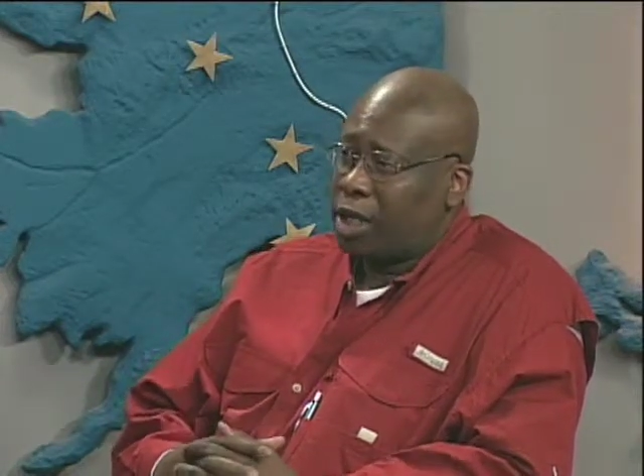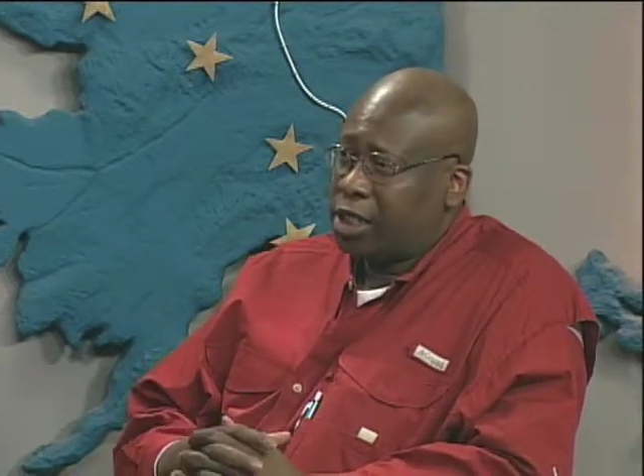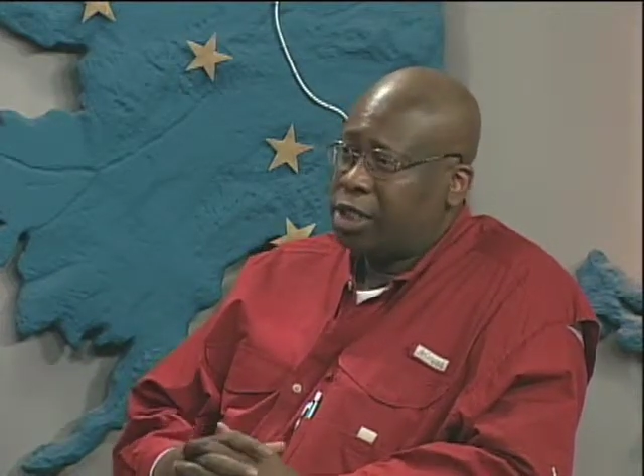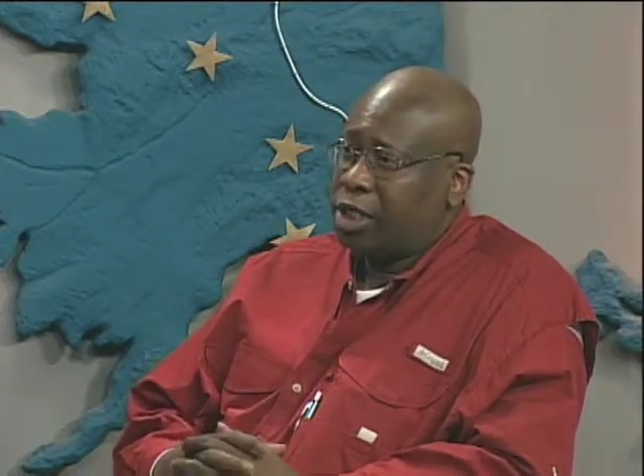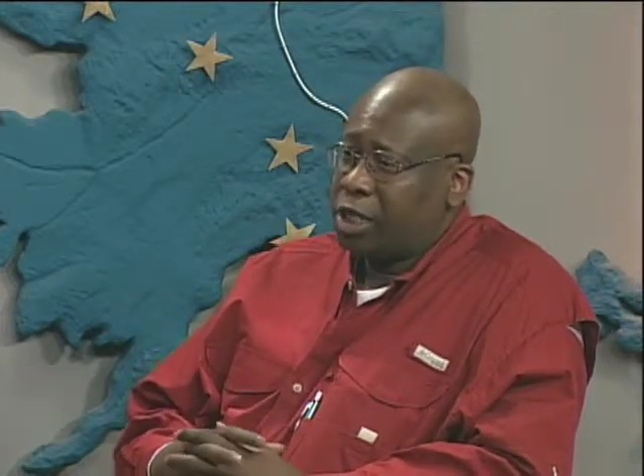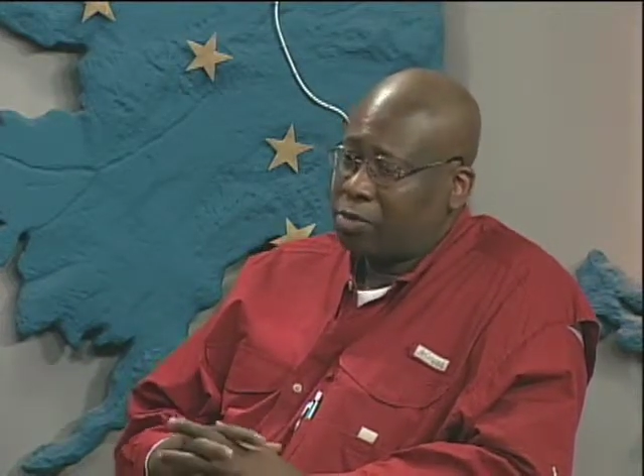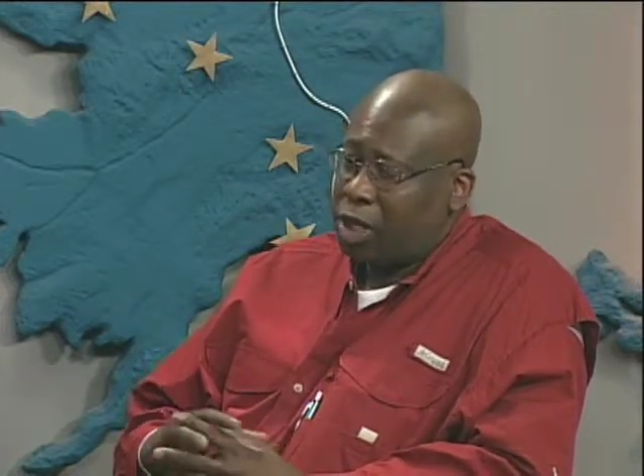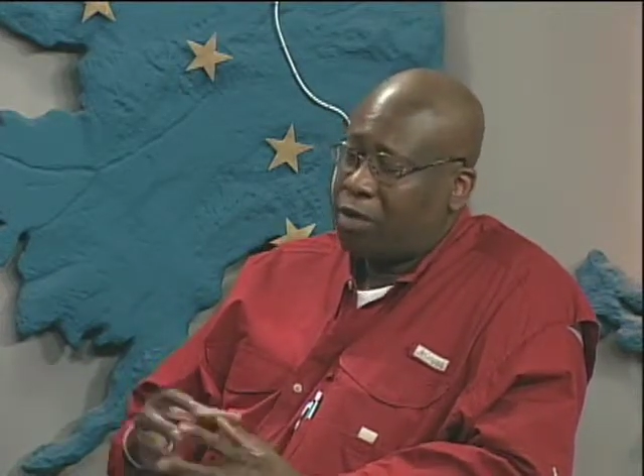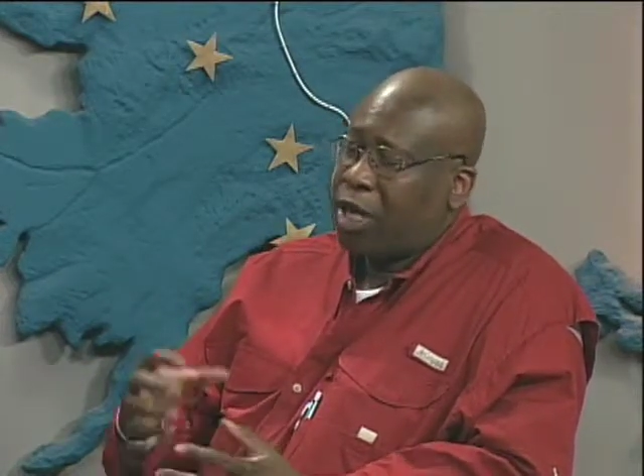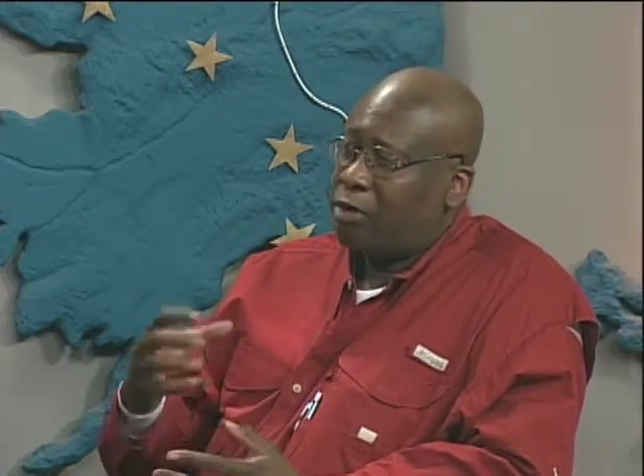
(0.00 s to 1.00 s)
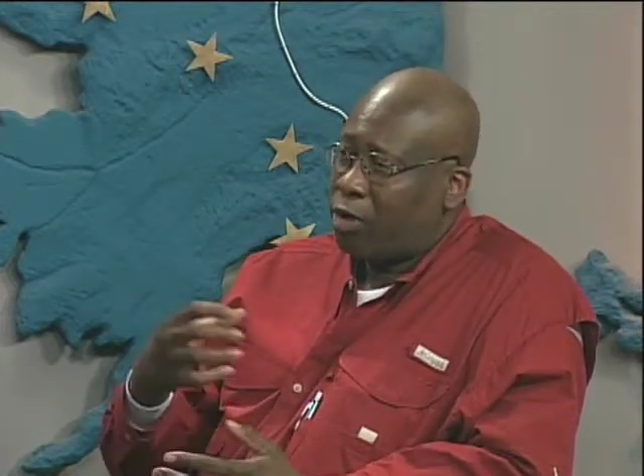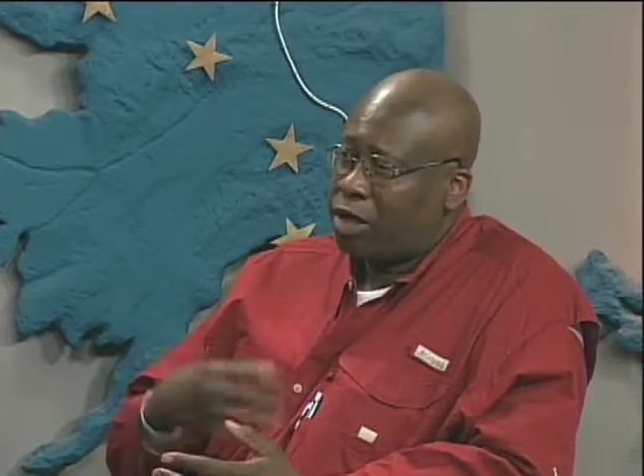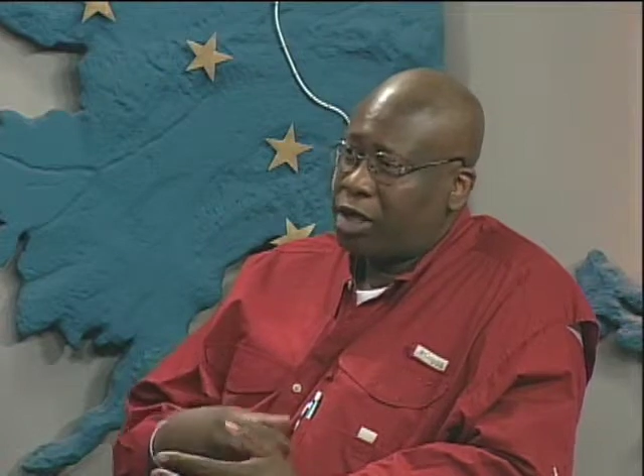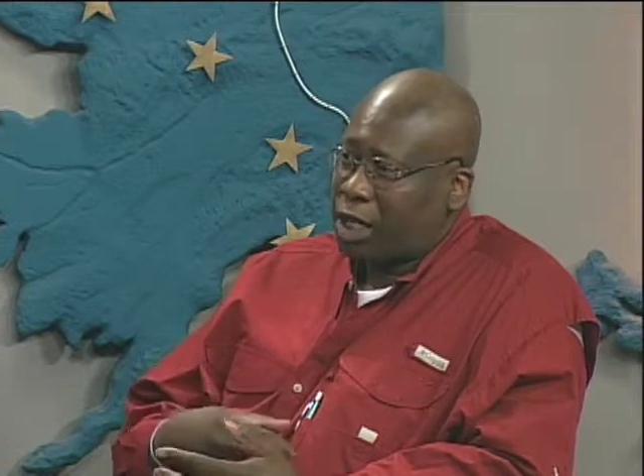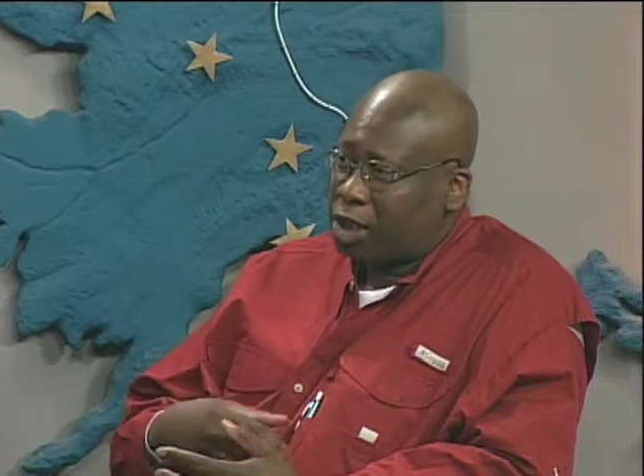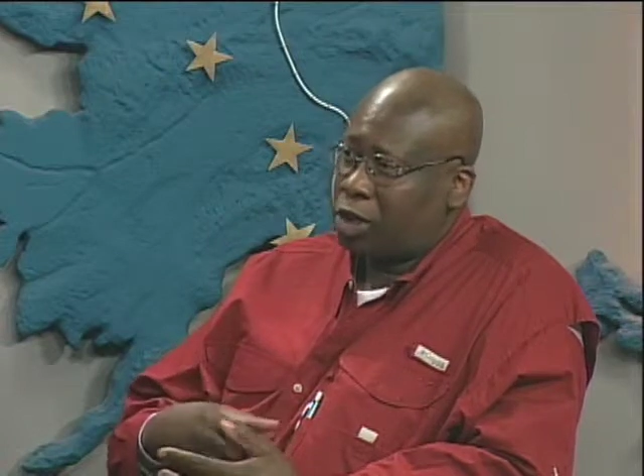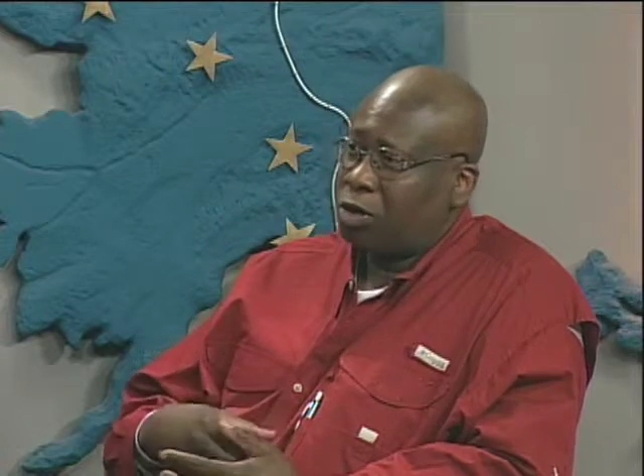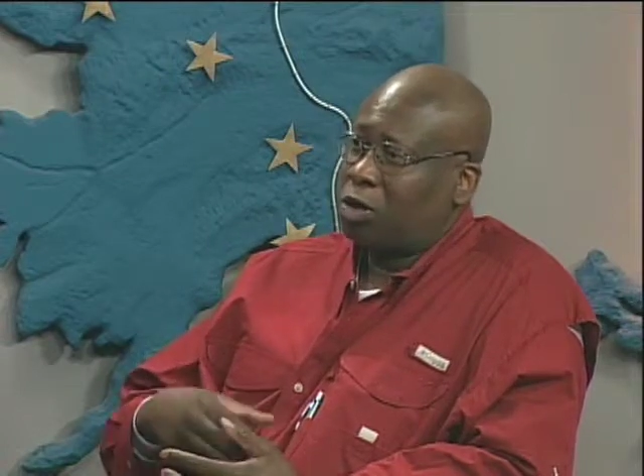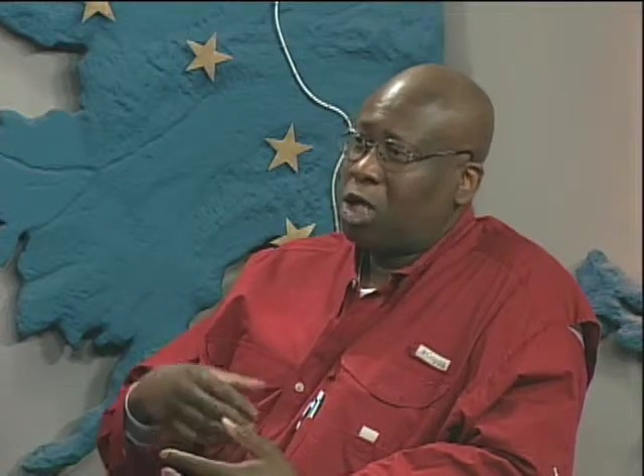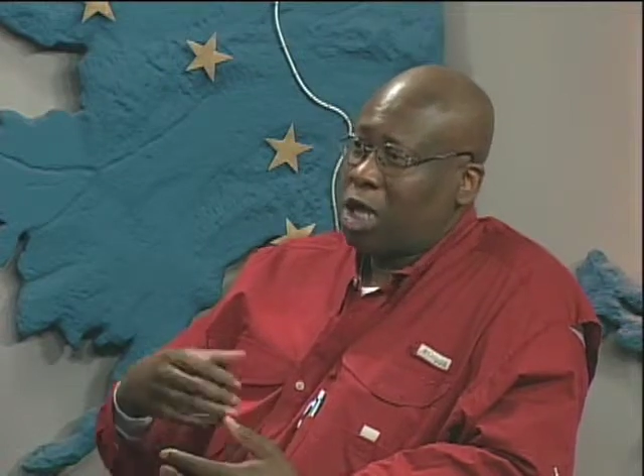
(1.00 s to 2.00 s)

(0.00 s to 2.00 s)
it's that residential